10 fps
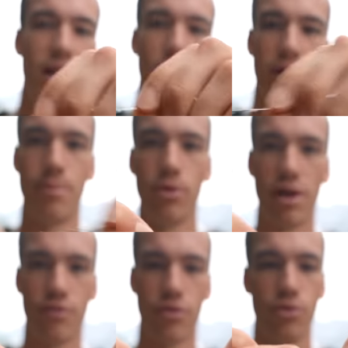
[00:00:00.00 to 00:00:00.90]
When I pull
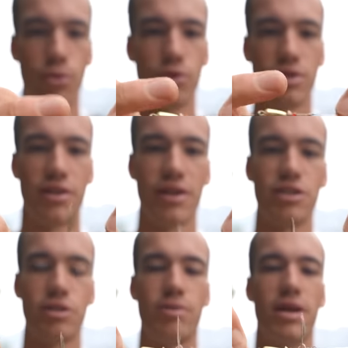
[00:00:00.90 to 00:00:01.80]
it through the water, this
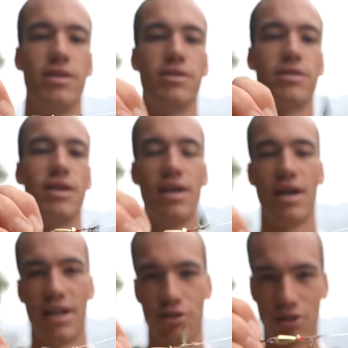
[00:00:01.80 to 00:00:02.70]
spins
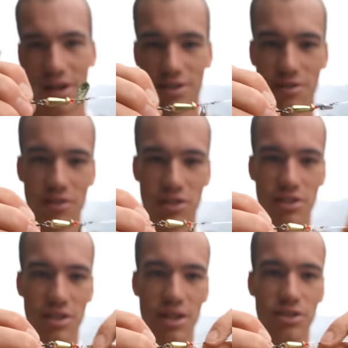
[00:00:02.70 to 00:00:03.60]
and attracts the
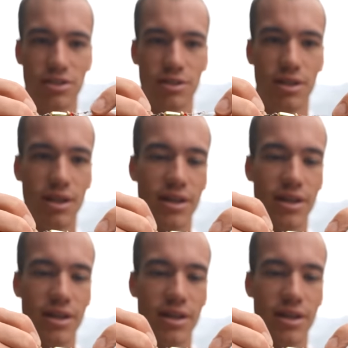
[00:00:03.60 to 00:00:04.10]
fish's attention.